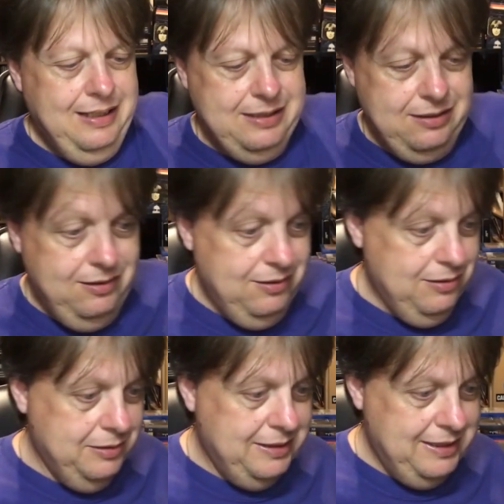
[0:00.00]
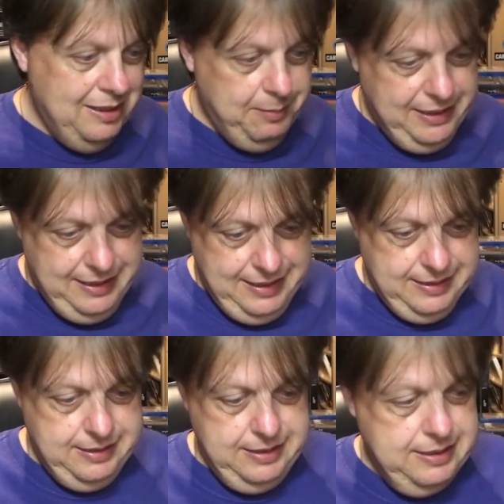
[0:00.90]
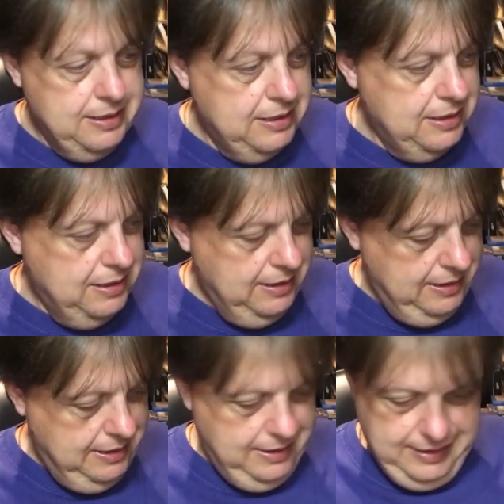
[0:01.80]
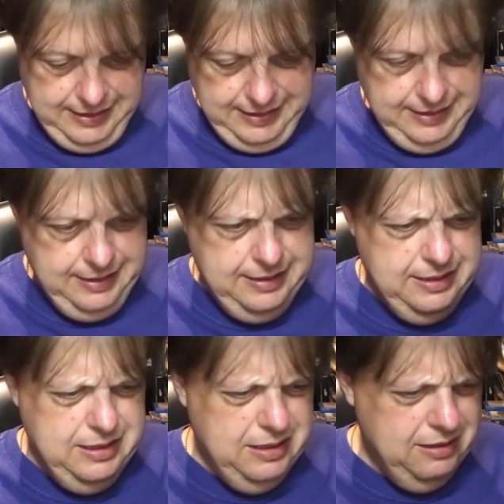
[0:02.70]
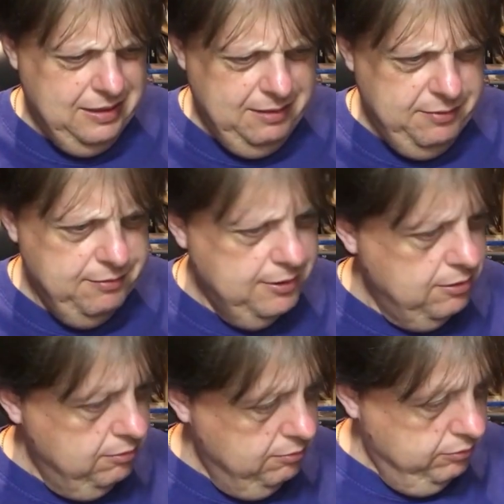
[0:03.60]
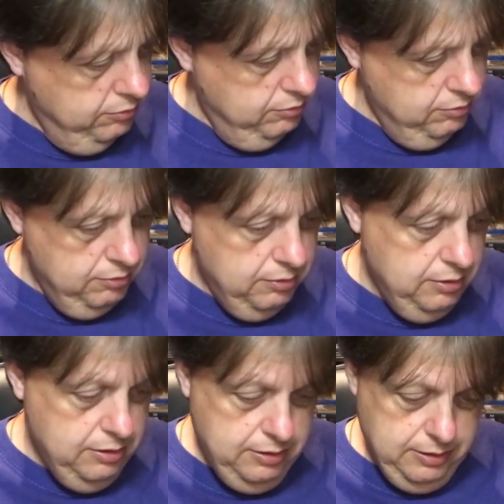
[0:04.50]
It's on CBS, and I seem to recall,